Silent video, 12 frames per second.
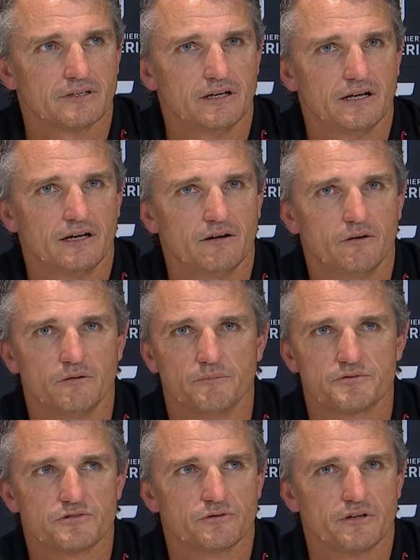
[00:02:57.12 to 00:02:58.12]
Uh, oh,
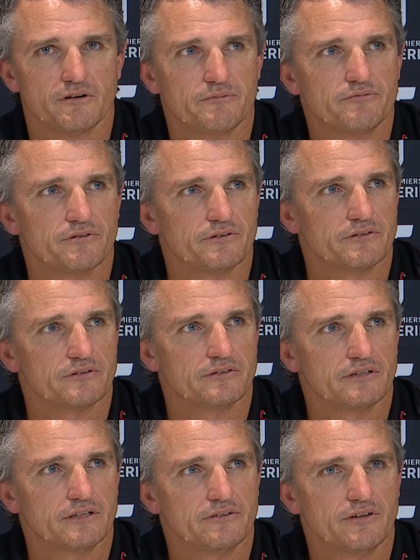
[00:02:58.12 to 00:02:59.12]
I'm sure they're up for it.
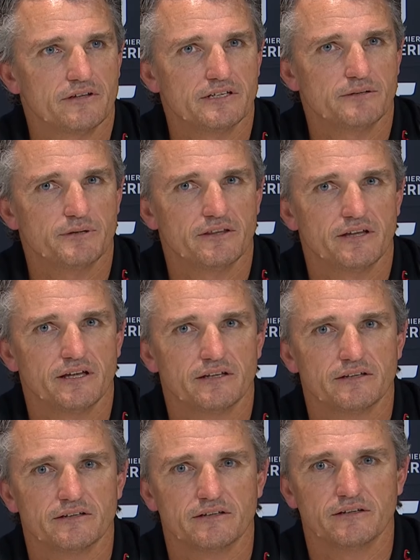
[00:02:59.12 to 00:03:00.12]
Yeah, there's no doubt about
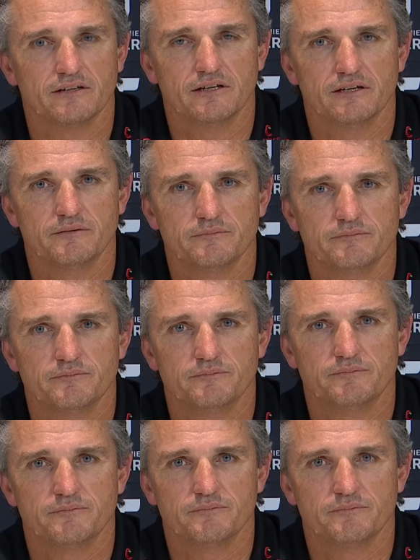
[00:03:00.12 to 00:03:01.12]
that. Um,
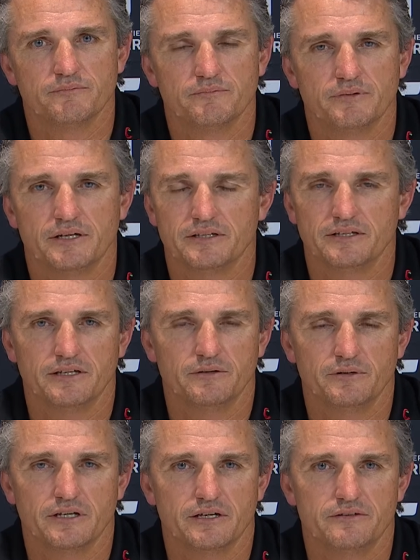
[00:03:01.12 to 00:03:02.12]
but yeah,
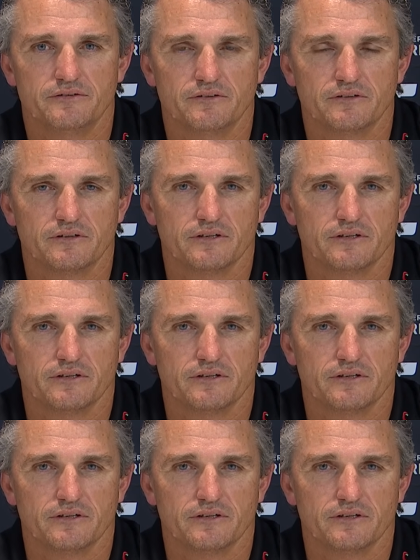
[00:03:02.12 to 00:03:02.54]
we had.